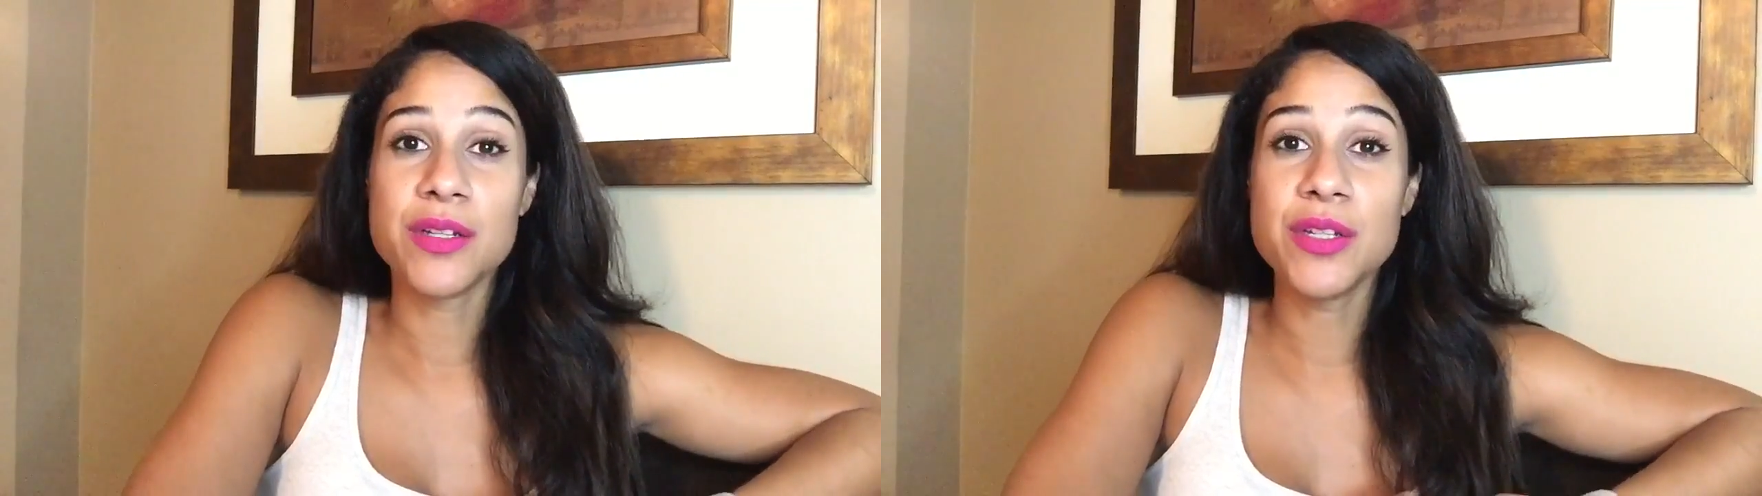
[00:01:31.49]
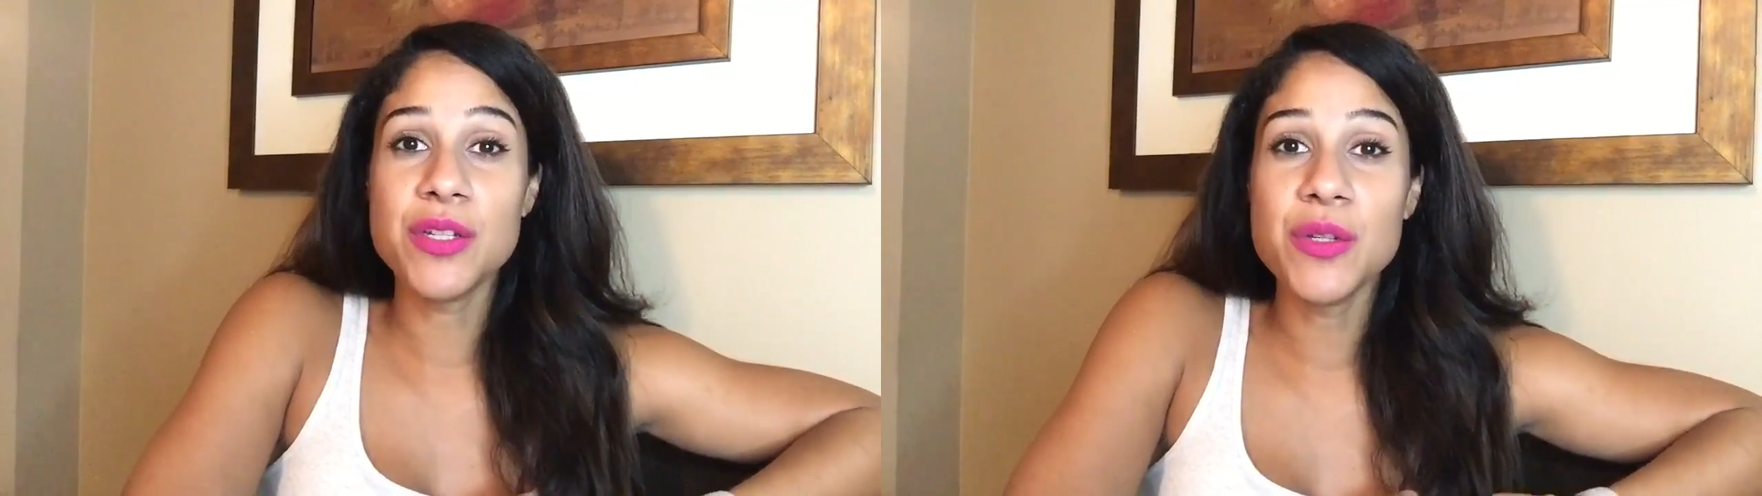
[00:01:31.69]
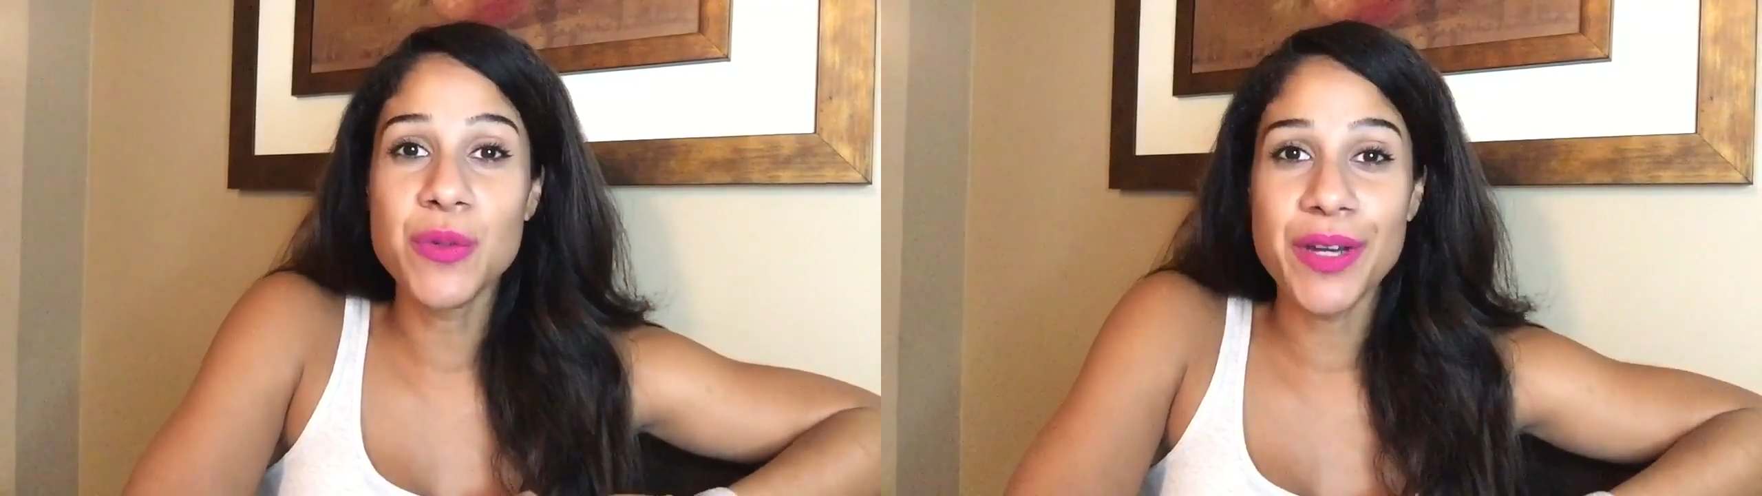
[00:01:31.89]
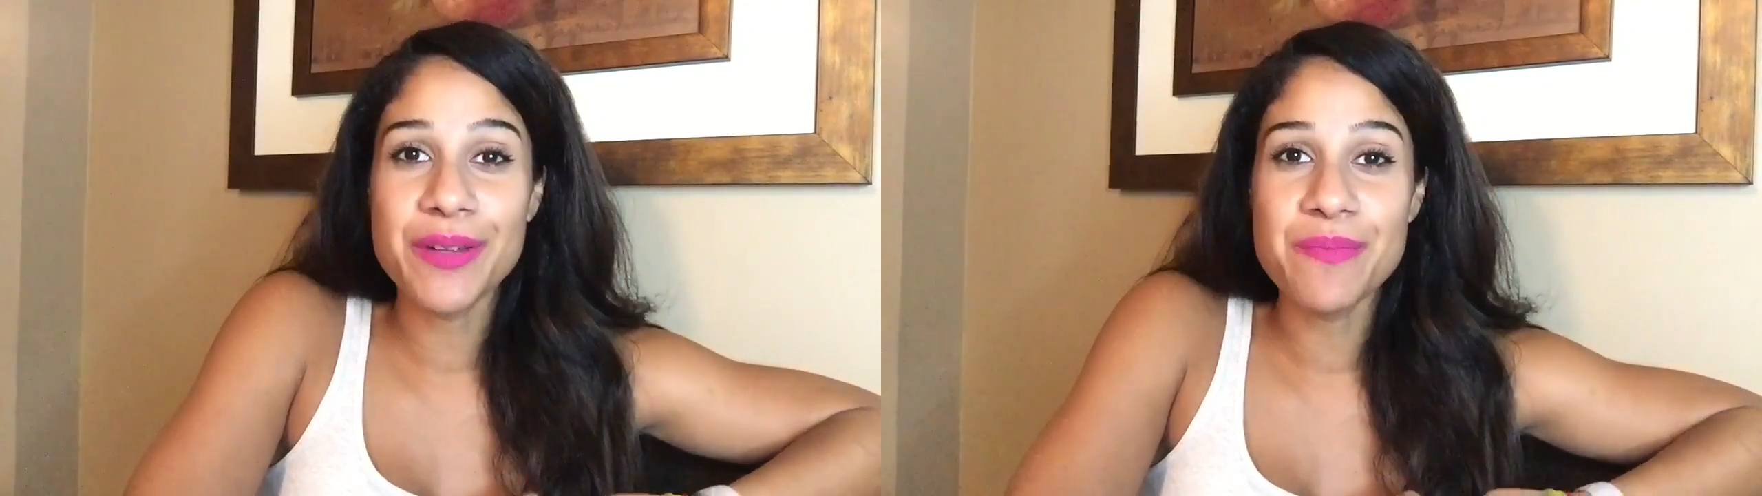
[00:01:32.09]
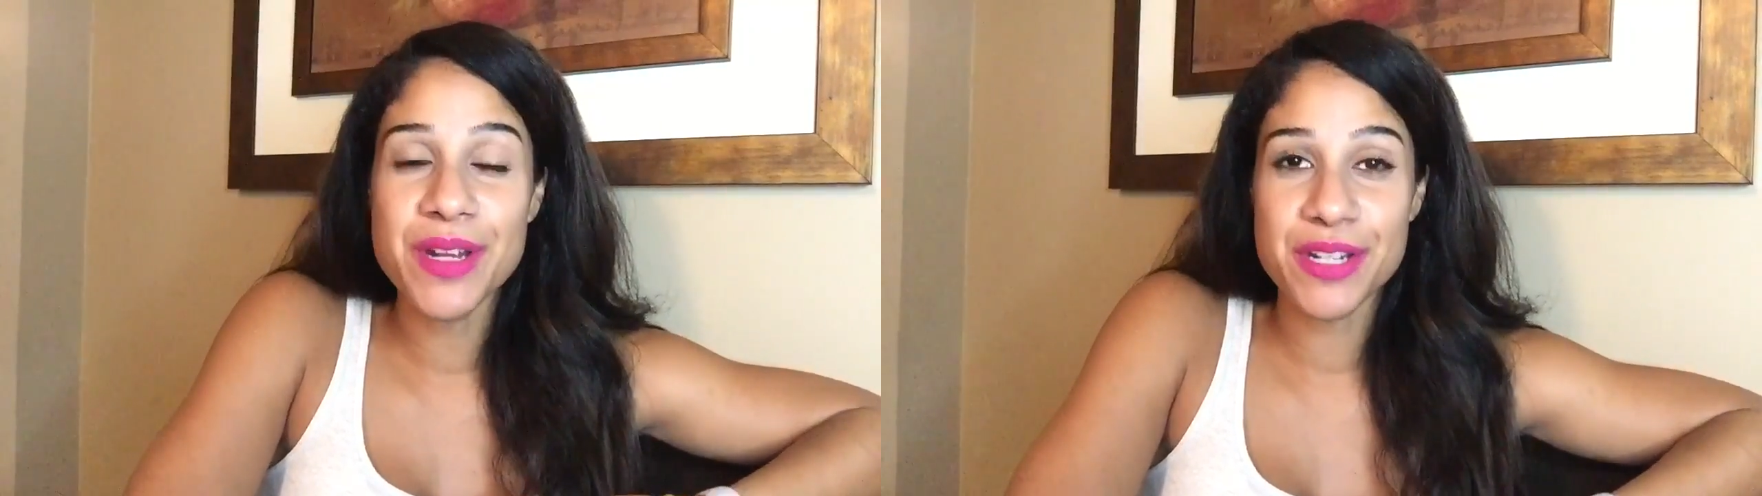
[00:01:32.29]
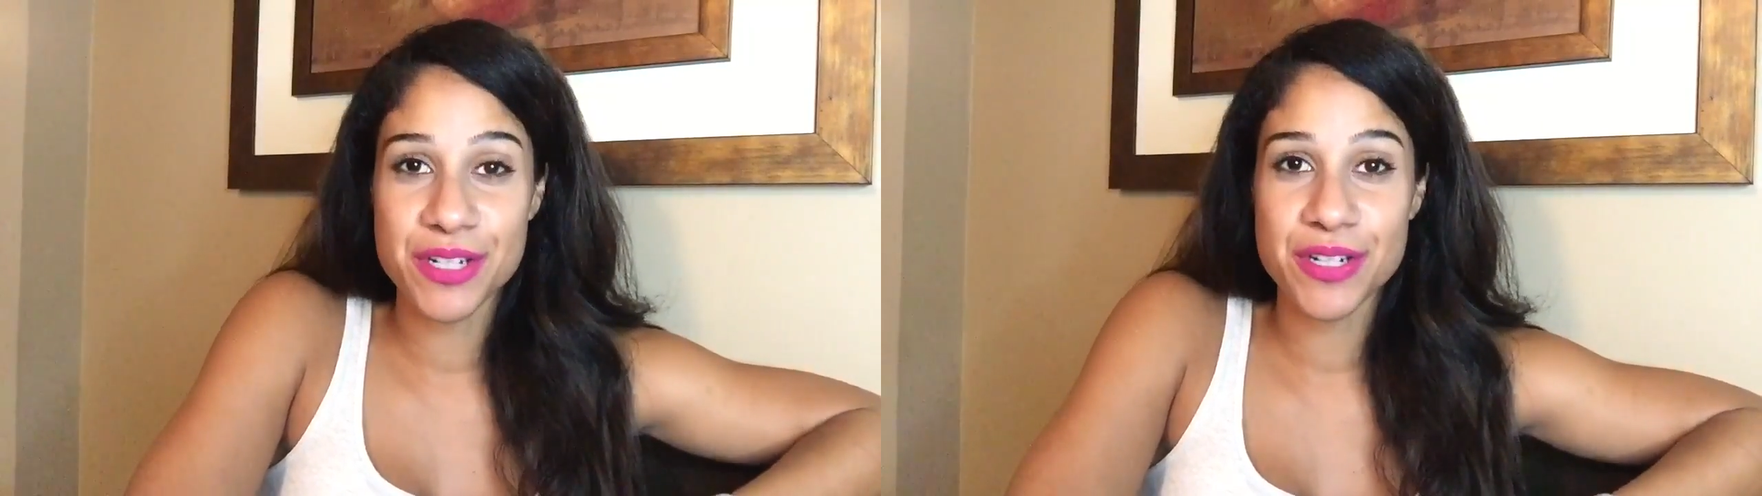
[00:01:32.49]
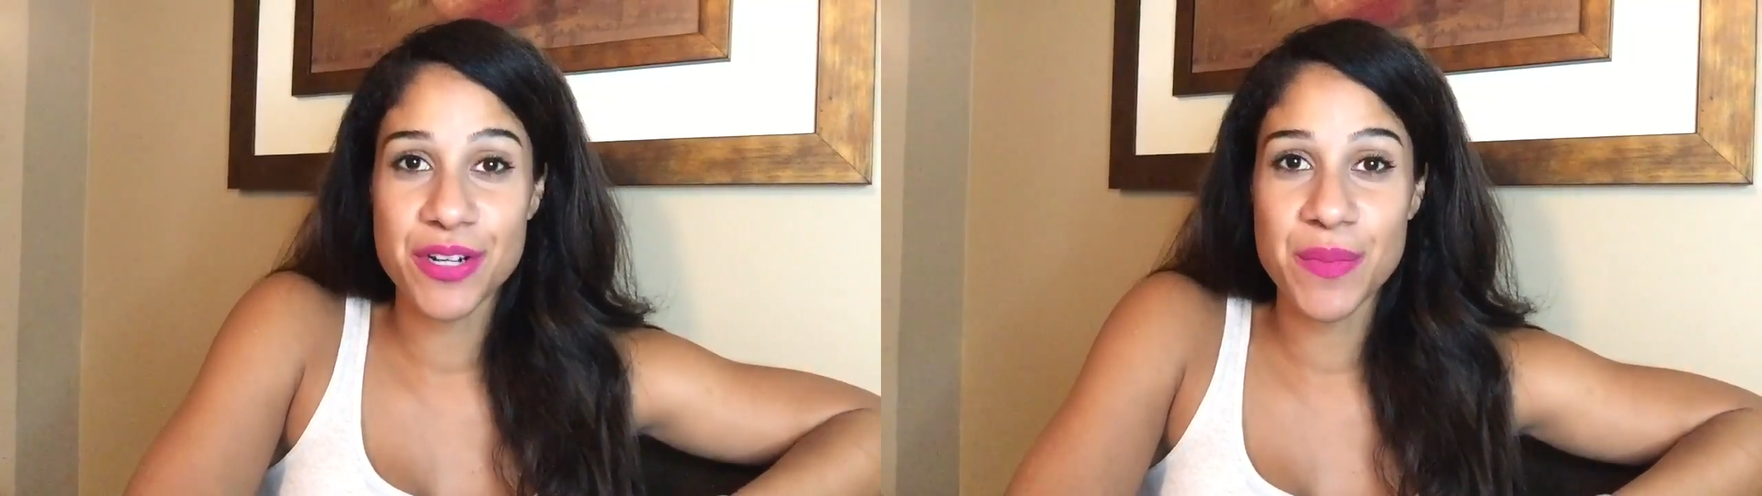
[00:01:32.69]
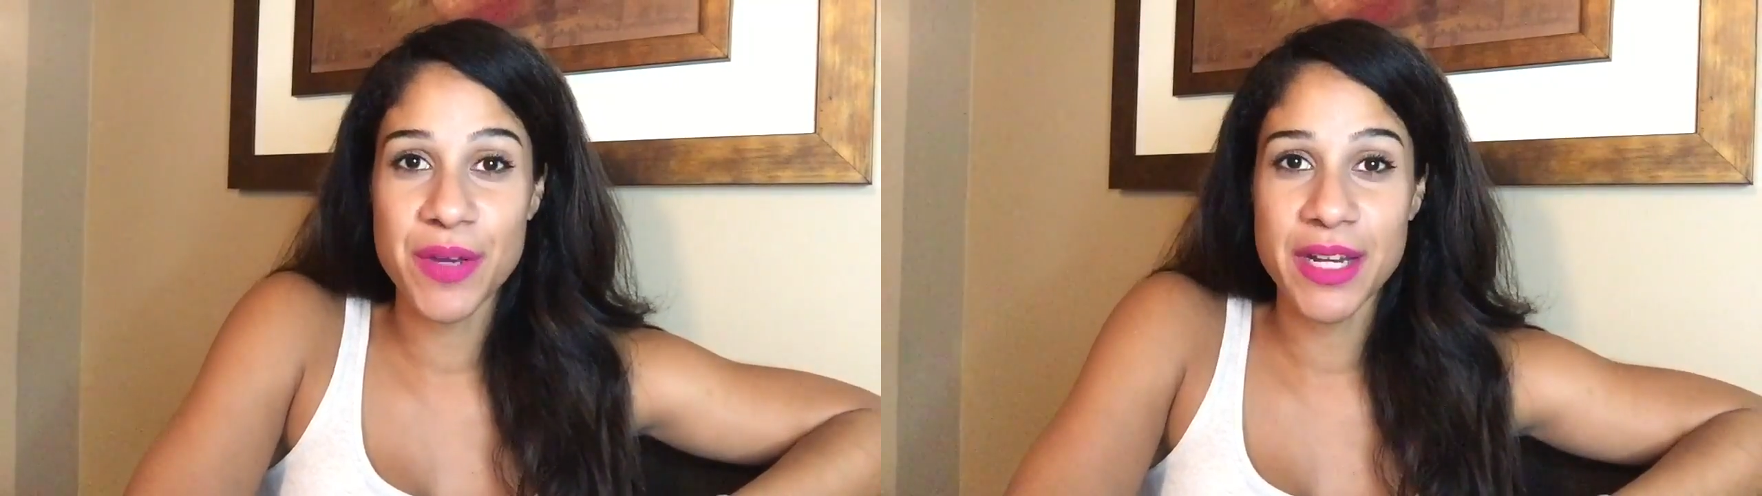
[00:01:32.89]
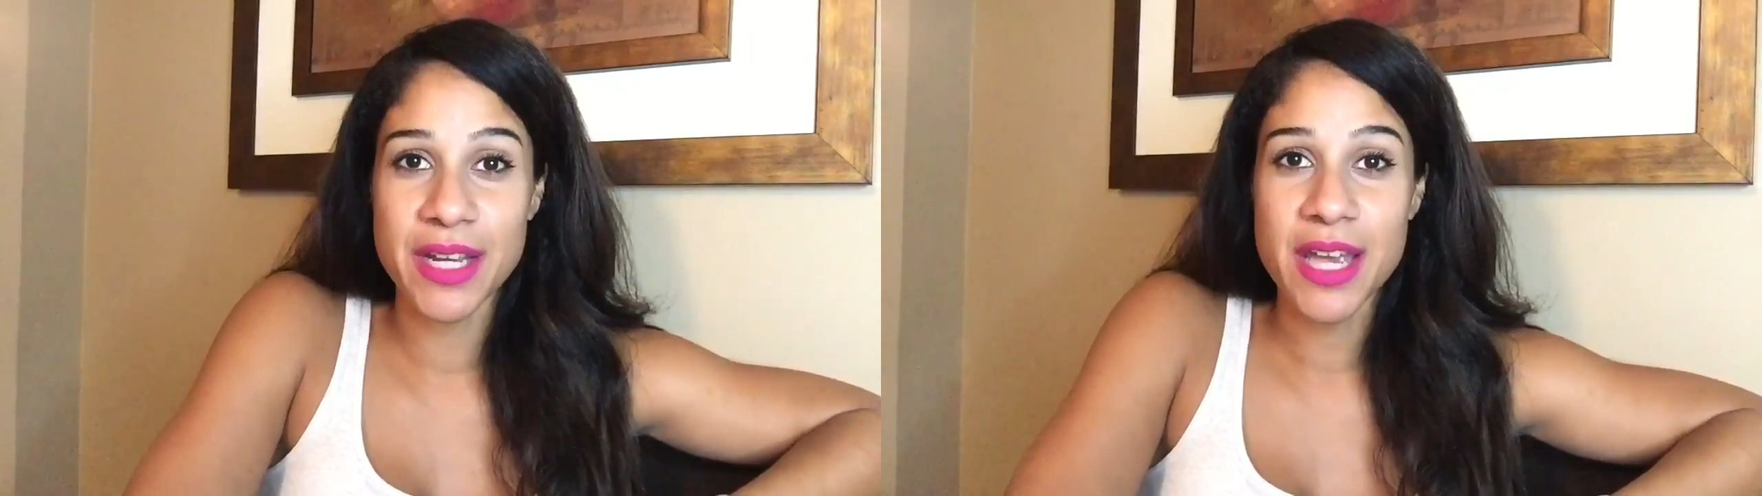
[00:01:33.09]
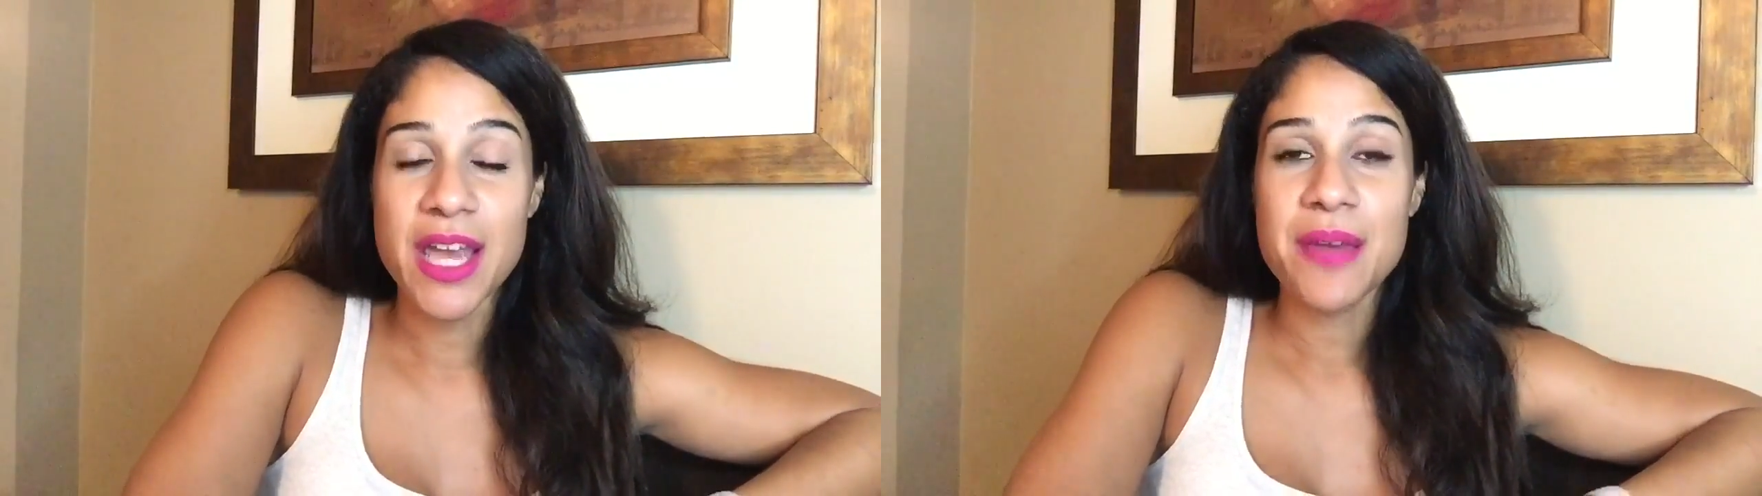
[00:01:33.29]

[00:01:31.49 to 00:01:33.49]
do you administer your money?